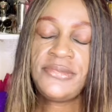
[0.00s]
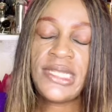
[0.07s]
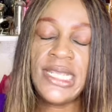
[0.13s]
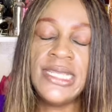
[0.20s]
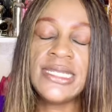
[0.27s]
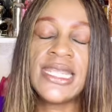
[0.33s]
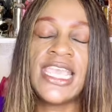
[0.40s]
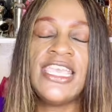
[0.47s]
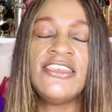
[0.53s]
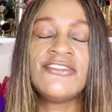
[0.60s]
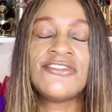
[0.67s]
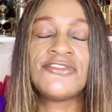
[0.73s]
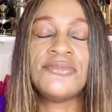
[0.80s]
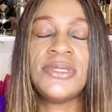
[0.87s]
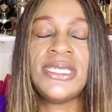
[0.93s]
it
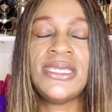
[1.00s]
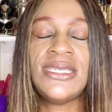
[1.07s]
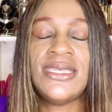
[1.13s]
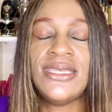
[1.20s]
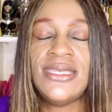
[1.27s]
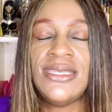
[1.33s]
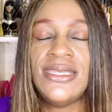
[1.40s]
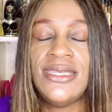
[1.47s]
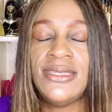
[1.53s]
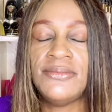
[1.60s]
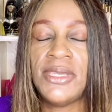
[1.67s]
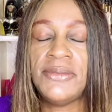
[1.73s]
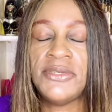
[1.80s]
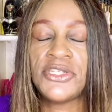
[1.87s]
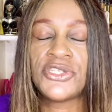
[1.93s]
gave me
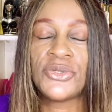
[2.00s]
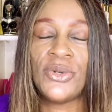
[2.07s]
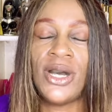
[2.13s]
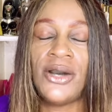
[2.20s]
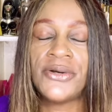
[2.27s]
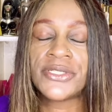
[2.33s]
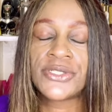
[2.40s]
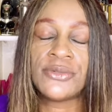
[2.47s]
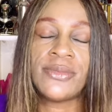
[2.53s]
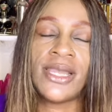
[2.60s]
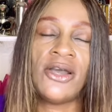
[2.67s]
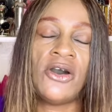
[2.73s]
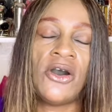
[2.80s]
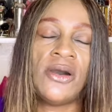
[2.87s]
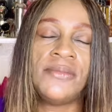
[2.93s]
maybe 2 hours on my
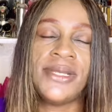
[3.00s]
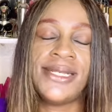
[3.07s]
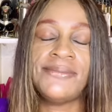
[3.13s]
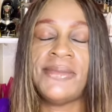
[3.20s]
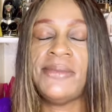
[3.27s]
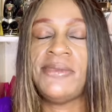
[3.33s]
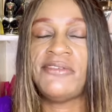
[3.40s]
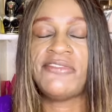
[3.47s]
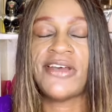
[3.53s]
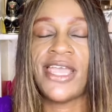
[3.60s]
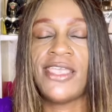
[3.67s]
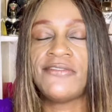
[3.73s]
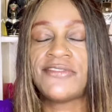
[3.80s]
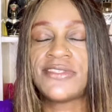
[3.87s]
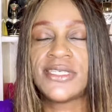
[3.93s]
arm and maybe
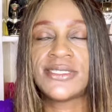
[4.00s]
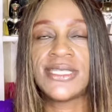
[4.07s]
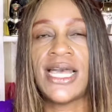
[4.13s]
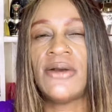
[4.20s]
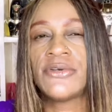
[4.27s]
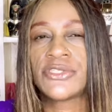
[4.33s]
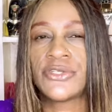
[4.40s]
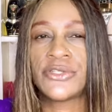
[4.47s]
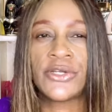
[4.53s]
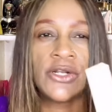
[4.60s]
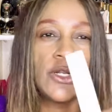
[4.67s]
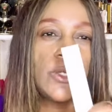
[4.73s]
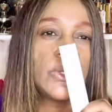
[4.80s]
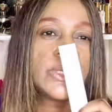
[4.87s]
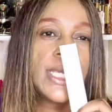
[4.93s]
5-6 hours on the
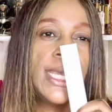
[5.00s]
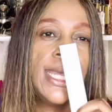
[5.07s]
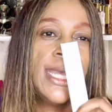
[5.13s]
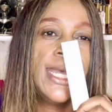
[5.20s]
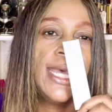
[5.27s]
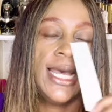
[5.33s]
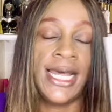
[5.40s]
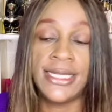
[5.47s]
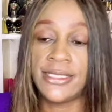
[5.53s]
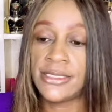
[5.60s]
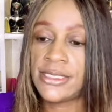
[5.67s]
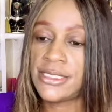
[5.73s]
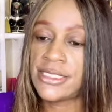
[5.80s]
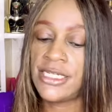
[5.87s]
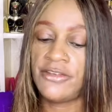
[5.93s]
clothes.
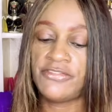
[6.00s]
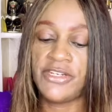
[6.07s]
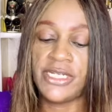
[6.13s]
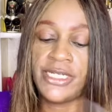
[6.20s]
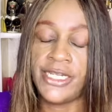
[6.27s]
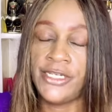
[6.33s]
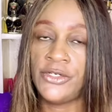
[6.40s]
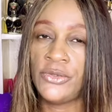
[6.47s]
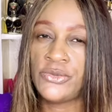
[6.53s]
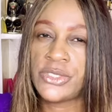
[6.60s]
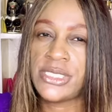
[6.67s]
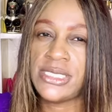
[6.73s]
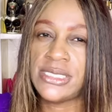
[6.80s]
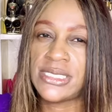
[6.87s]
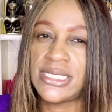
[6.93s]
This is definitely a no
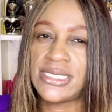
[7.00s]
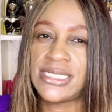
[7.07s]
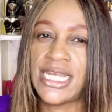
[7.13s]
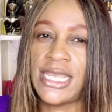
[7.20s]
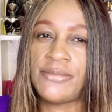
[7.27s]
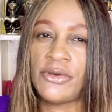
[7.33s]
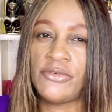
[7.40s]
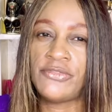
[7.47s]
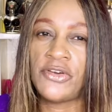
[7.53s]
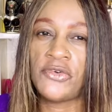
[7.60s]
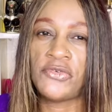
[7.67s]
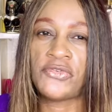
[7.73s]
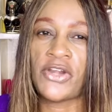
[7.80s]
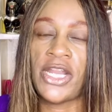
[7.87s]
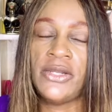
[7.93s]
season type of
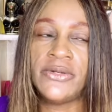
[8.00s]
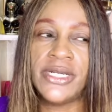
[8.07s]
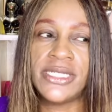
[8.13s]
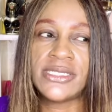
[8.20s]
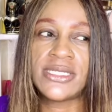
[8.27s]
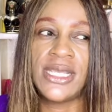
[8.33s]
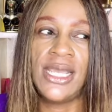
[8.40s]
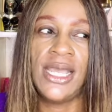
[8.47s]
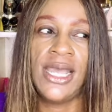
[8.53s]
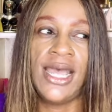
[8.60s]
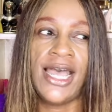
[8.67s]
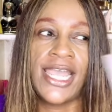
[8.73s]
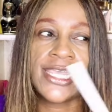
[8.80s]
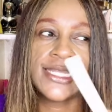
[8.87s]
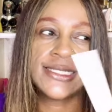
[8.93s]
fragrance.
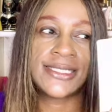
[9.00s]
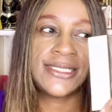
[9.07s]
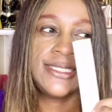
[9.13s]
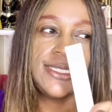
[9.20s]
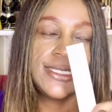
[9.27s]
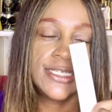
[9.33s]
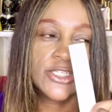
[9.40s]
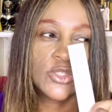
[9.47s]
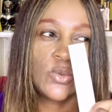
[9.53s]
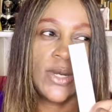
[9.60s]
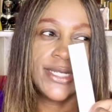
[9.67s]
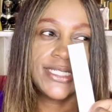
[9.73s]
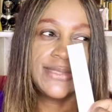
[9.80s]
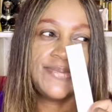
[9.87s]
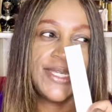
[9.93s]
I can see this
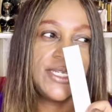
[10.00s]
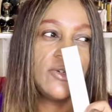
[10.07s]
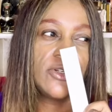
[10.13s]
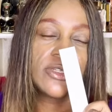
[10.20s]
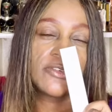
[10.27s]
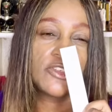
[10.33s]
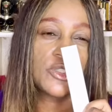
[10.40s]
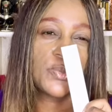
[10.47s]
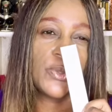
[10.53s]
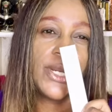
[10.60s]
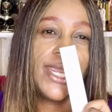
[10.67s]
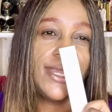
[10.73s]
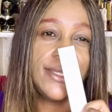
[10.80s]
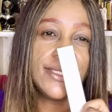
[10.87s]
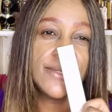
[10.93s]
one, depending on the
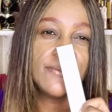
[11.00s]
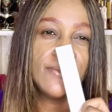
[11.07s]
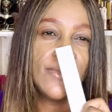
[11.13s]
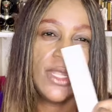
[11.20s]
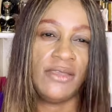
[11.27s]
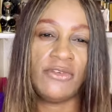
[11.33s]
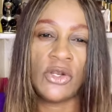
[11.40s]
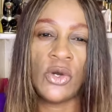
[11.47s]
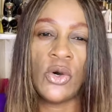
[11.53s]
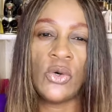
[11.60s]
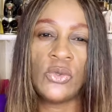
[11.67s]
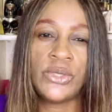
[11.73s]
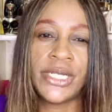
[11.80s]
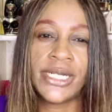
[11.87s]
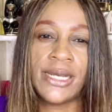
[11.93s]
sprays, even
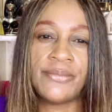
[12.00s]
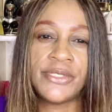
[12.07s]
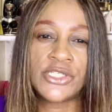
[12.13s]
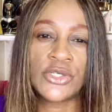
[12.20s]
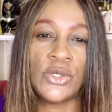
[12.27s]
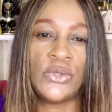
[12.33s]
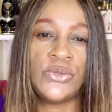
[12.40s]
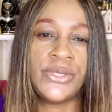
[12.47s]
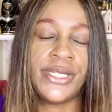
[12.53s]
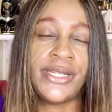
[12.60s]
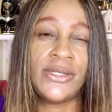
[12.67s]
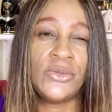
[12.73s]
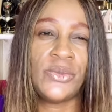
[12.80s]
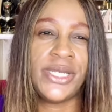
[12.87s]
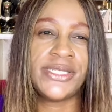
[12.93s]
holding up its own
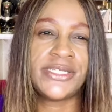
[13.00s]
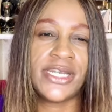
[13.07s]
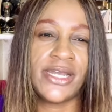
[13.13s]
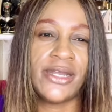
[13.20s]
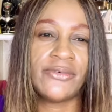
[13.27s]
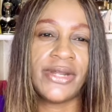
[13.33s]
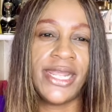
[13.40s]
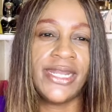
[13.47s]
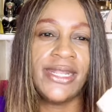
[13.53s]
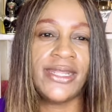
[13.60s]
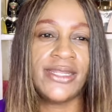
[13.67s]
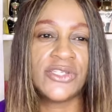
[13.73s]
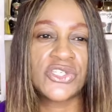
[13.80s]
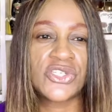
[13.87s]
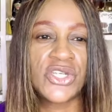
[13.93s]
in winter, right? It
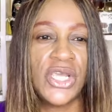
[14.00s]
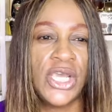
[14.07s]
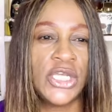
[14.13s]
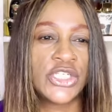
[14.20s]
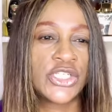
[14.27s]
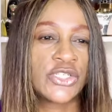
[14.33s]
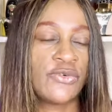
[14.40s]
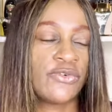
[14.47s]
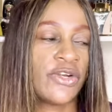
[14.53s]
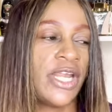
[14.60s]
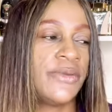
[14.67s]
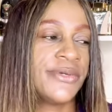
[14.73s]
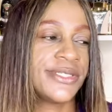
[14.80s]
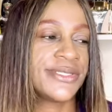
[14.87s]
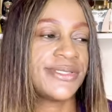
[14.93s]
is just a fragrance